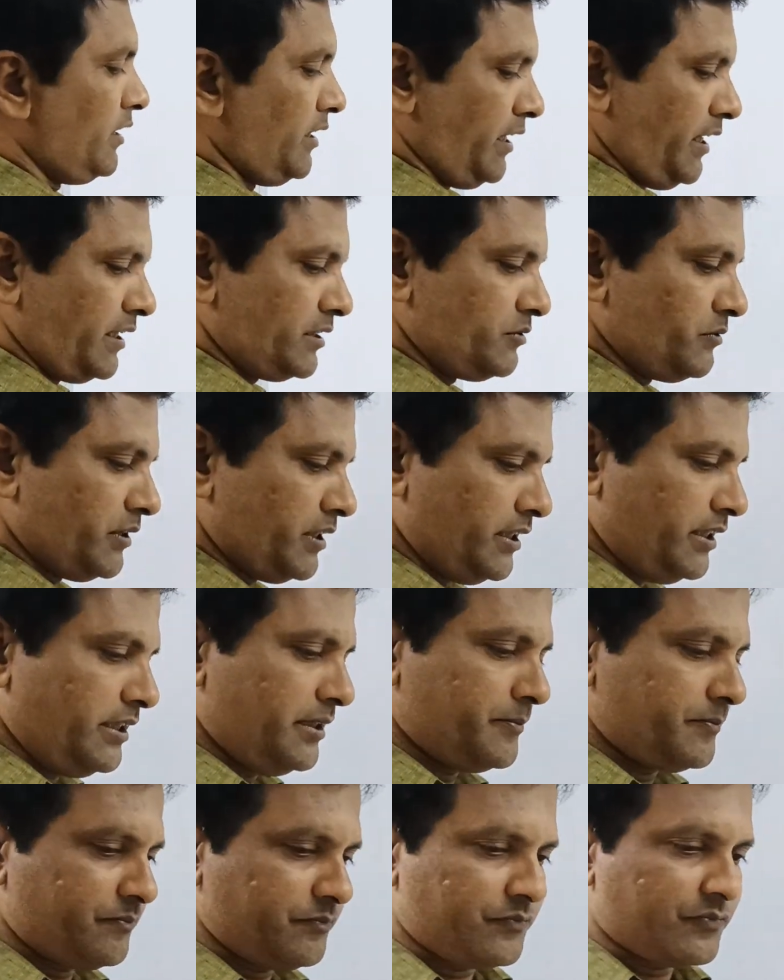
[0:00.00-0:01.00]

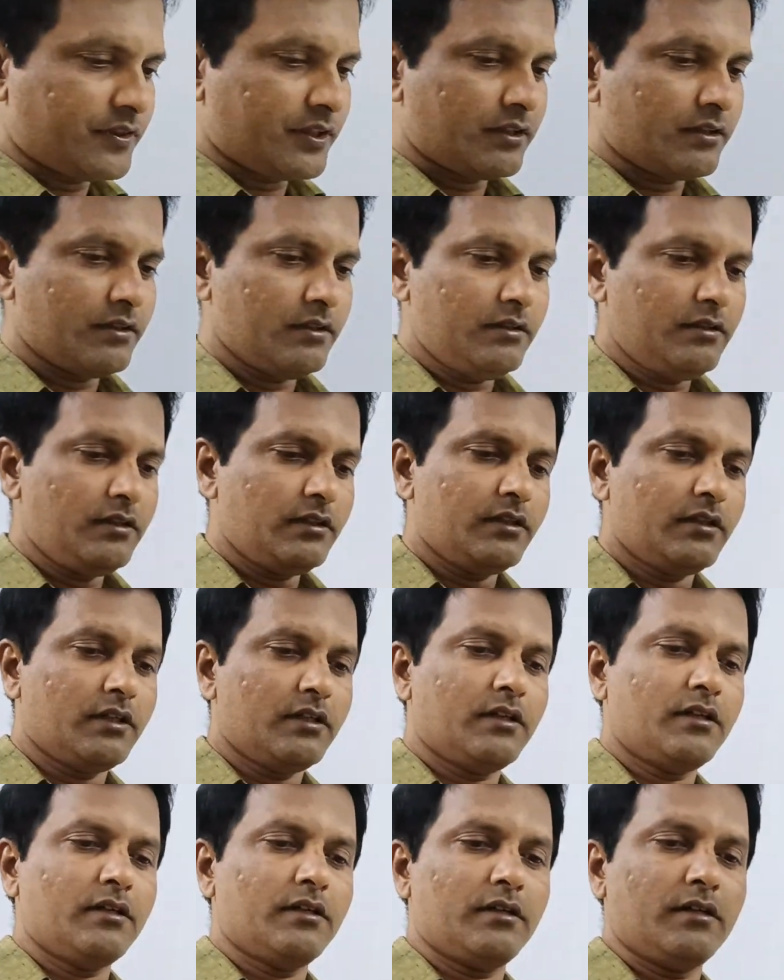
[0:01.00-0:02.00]
actually
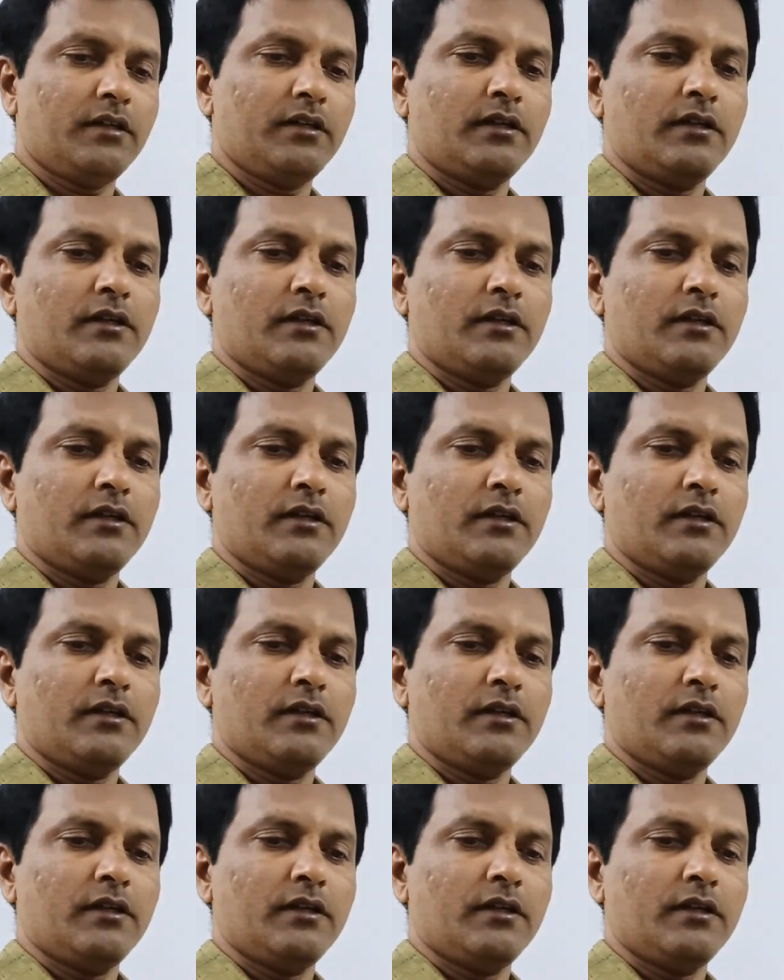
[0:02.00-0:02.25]
uh,